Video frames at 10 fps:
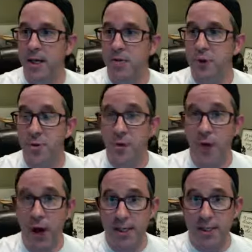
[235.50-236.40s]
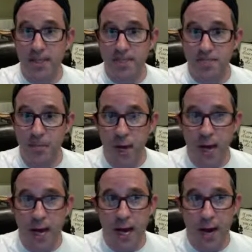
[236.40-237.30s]
drop your thoughts
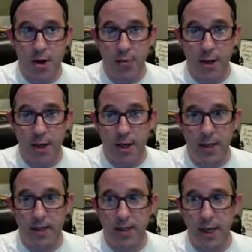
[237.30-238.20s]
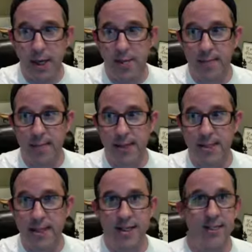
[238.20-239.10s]
in here, because
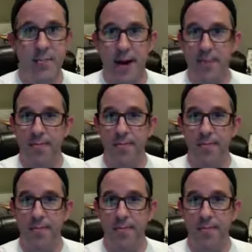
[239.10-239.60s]
this is my